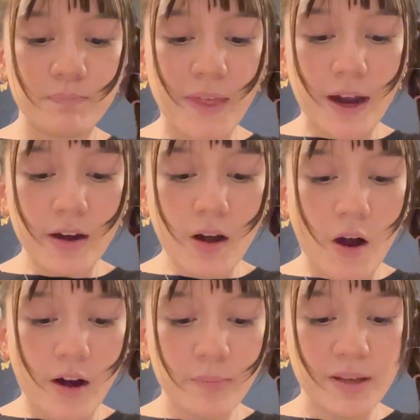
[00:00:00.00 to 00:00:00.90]
there
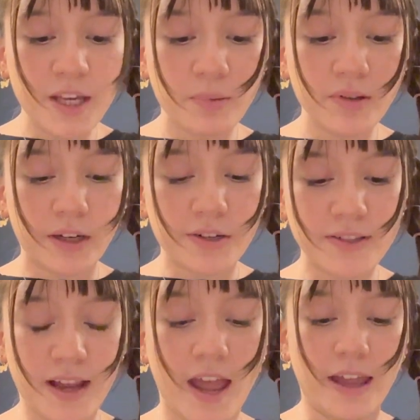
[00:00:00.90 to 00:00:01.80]
are people that are
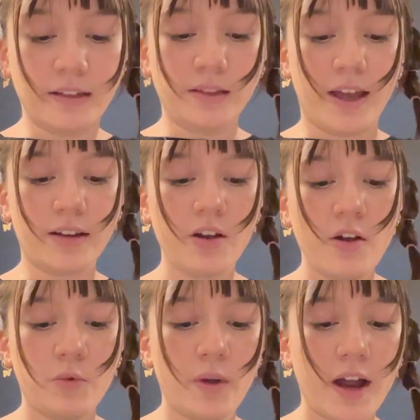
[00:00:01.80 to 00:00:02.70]
saying like,
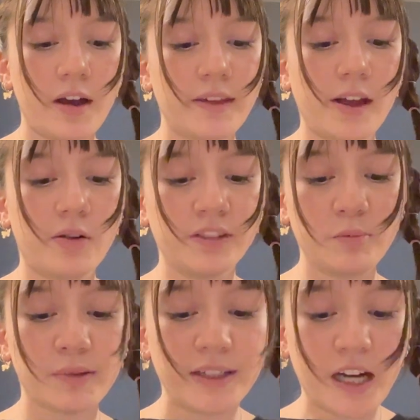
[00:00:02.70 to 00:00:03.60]
well, they only
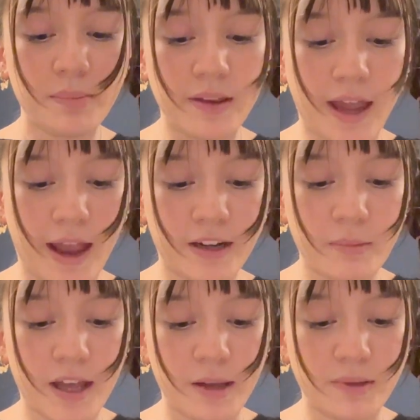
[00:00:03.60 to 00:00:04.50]
bring up the
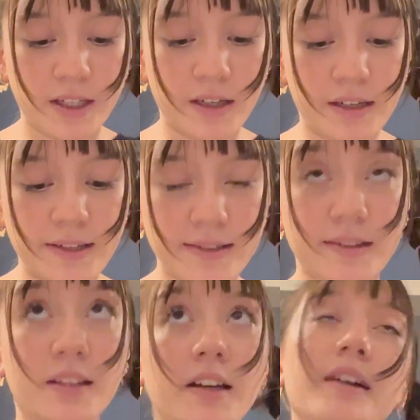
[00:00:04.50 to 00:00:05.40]
anime because
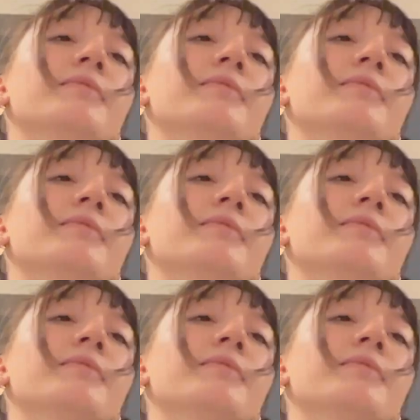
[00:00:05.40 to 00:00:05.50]
the